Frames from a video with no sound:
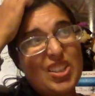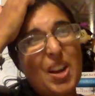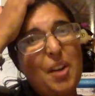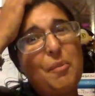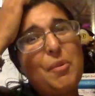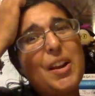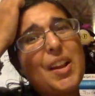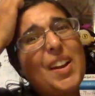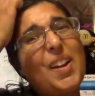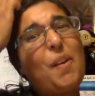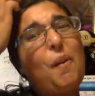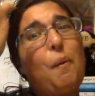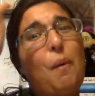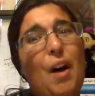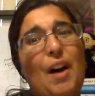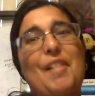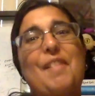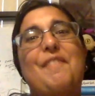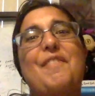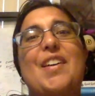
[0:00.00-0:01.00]
I wouldn't
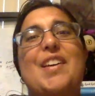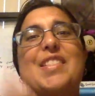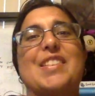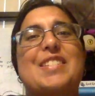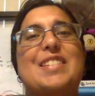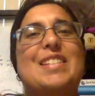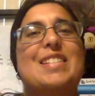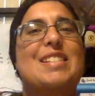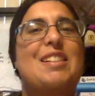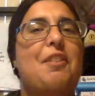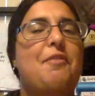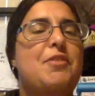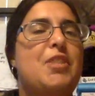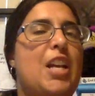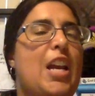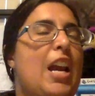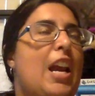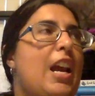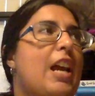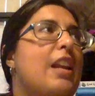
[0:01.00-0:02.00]
qualify this as love to
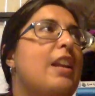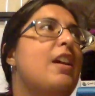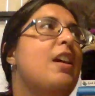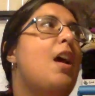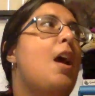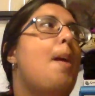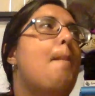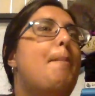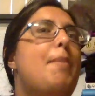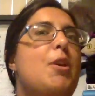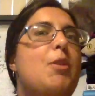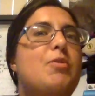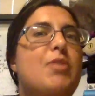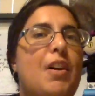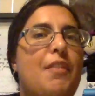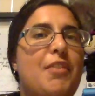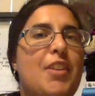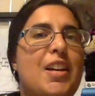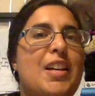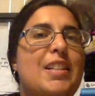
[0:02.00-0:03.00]
hate, but you
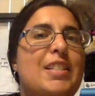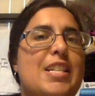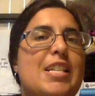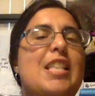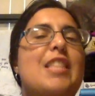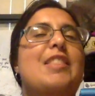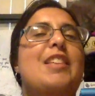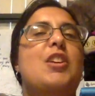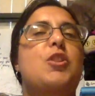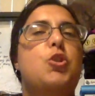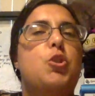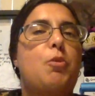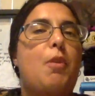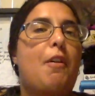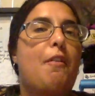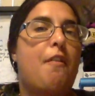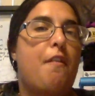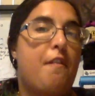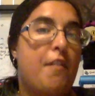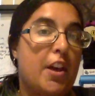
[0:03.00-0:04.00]
definitely could see that they do have
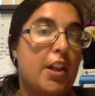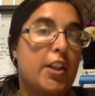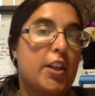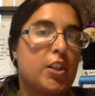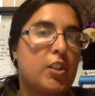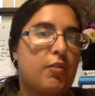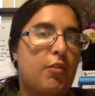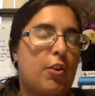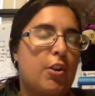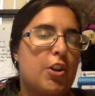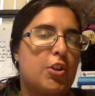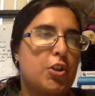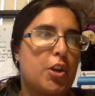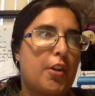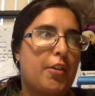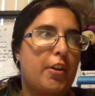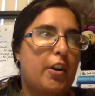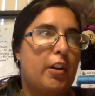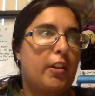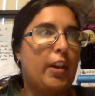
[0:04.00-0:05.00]
feelings for each
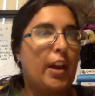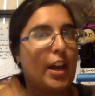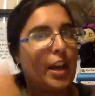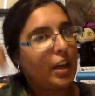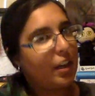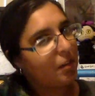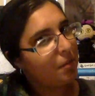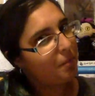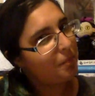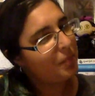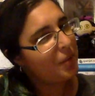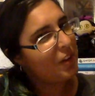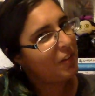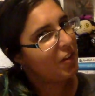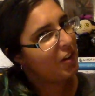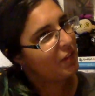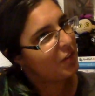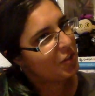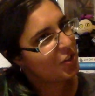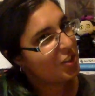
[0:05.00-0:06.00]
other, like even
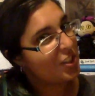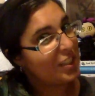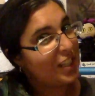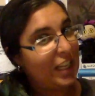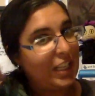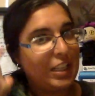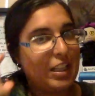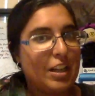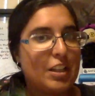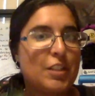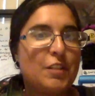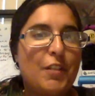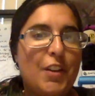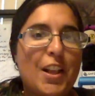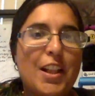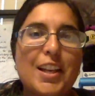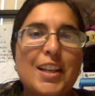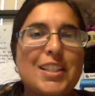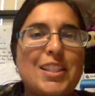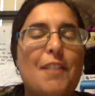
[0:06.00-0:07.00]
if it's just like lust
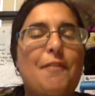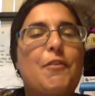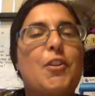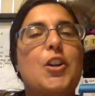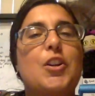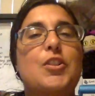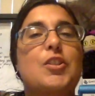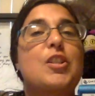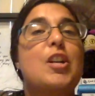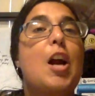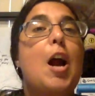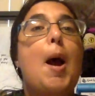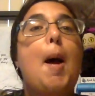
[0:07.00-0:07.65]
feelings at first.